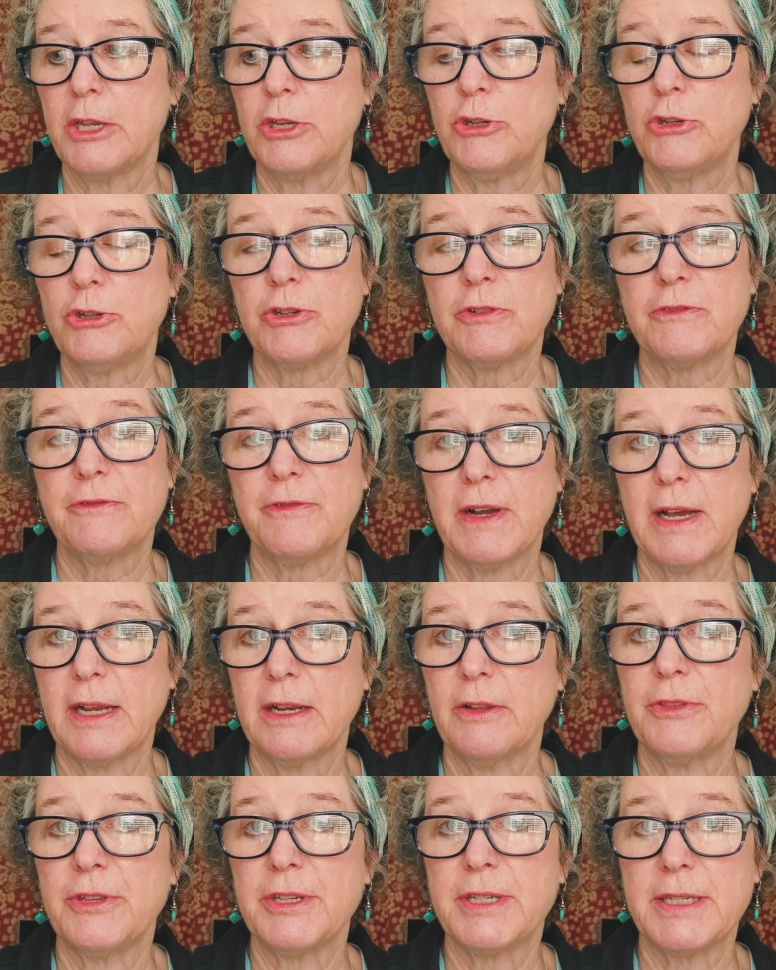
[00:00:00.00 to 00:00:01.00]
You should
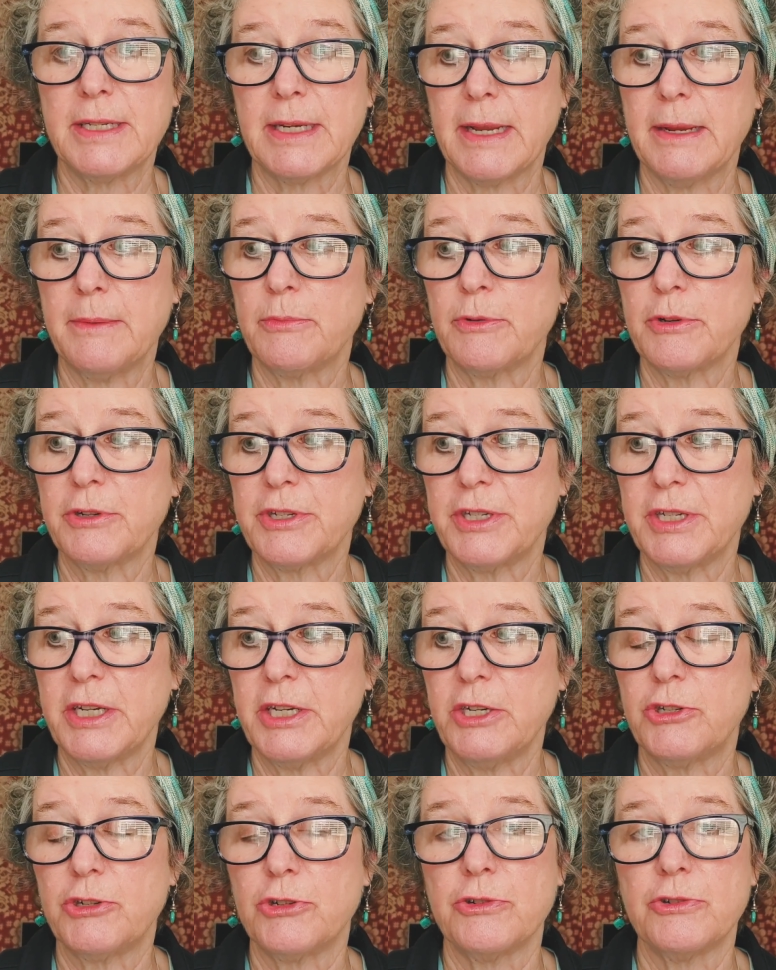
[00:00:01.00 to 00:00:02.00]
follow the same
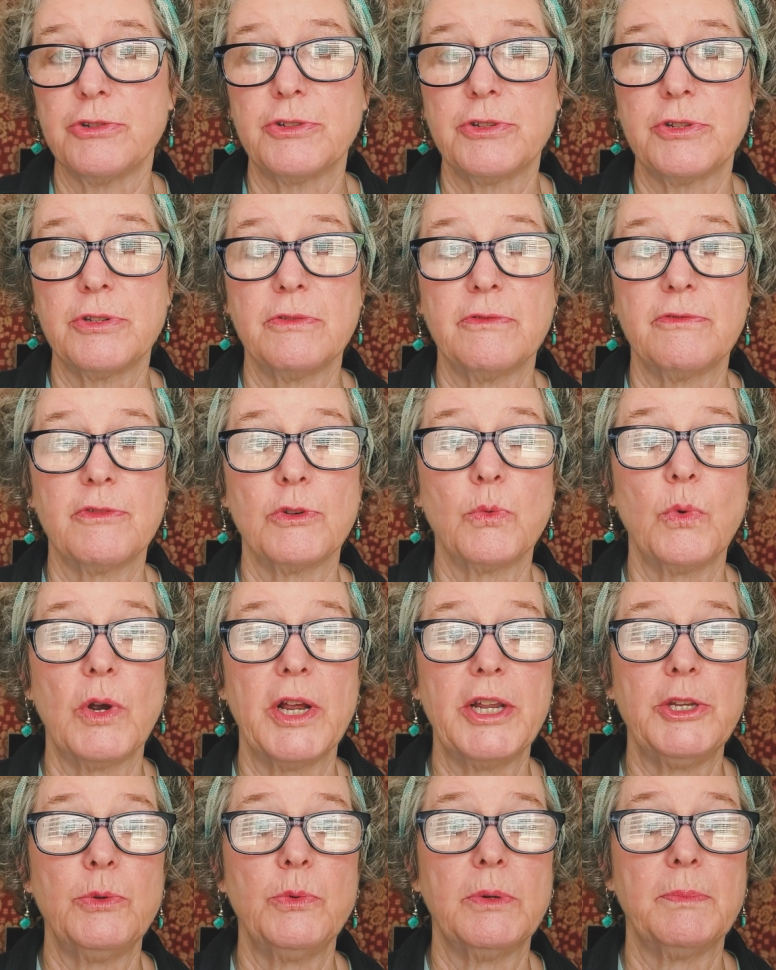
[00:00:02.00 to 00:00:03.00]
procedures for
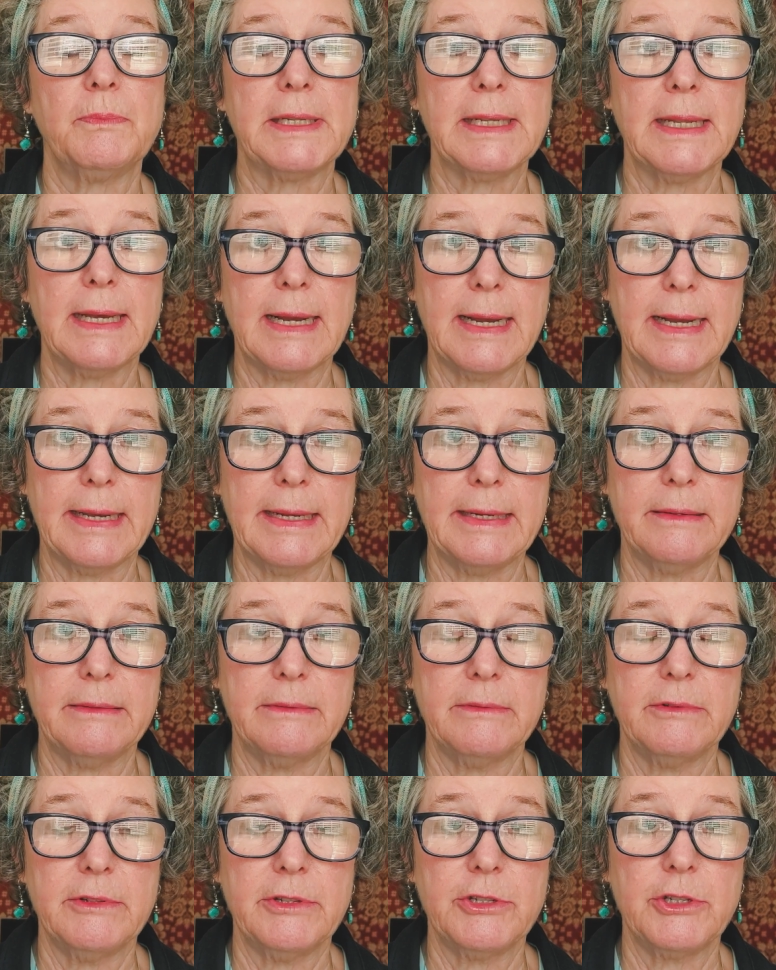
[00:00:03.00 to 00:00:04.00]
when you applied.
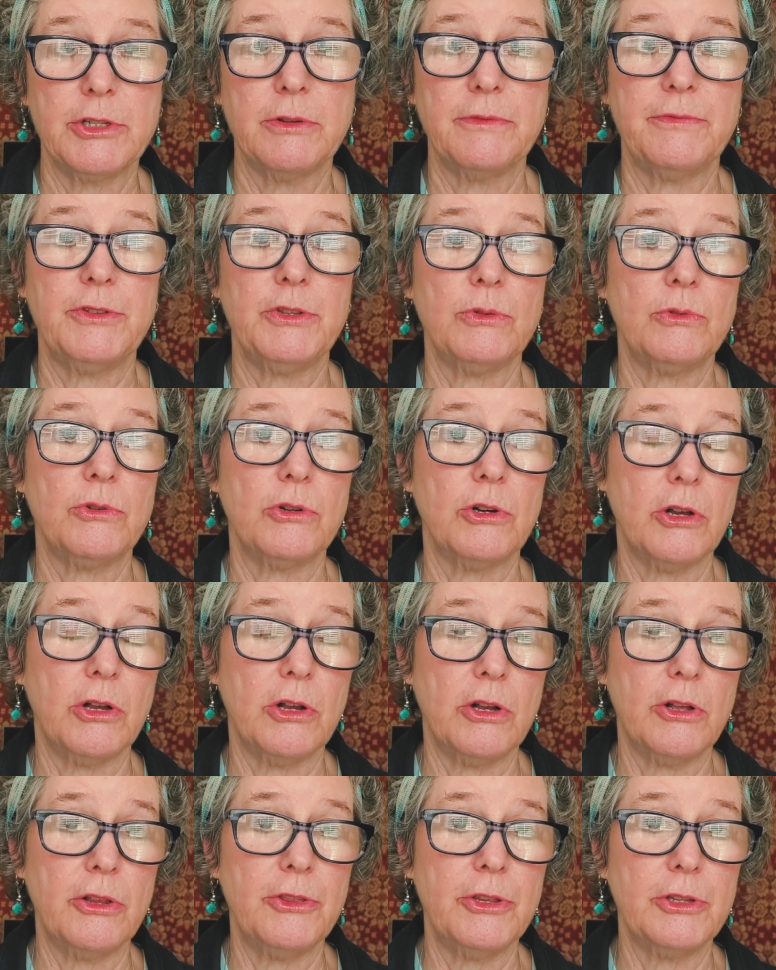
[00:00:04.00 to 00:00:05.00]
So if you
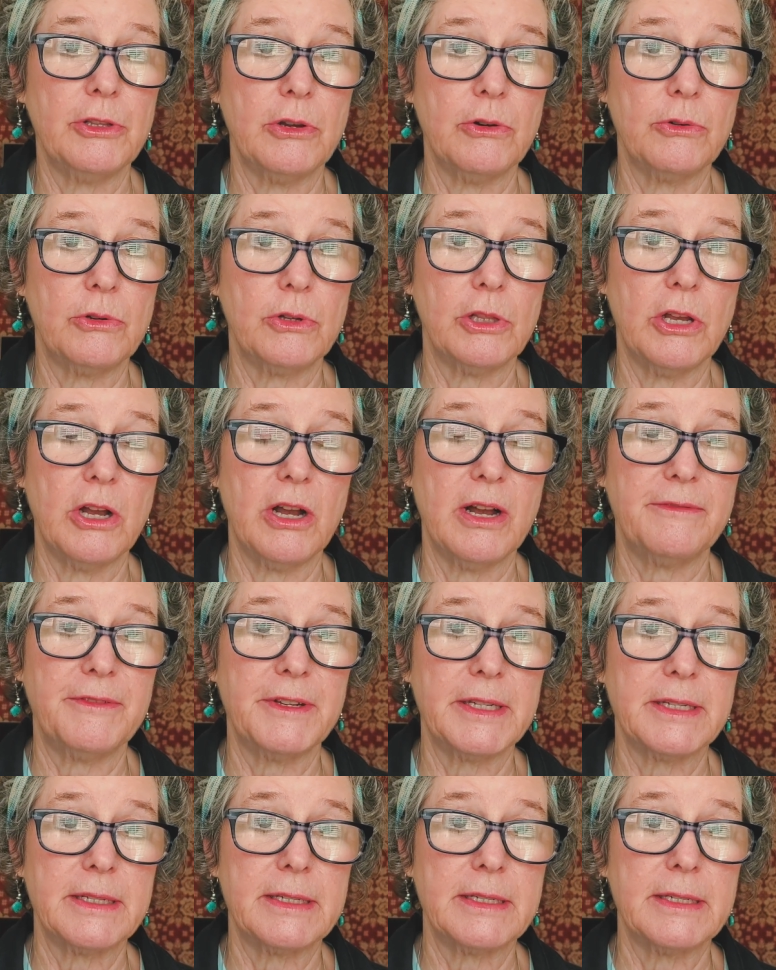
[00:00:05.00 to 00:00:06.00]
called the local
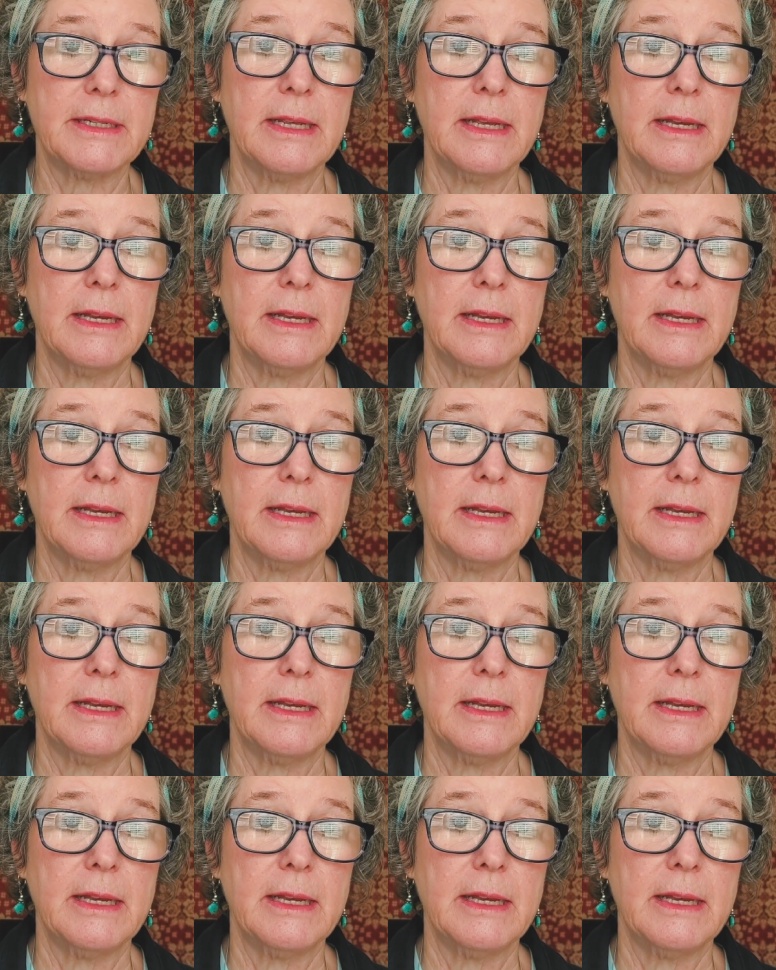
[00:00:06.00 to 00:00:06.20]
office,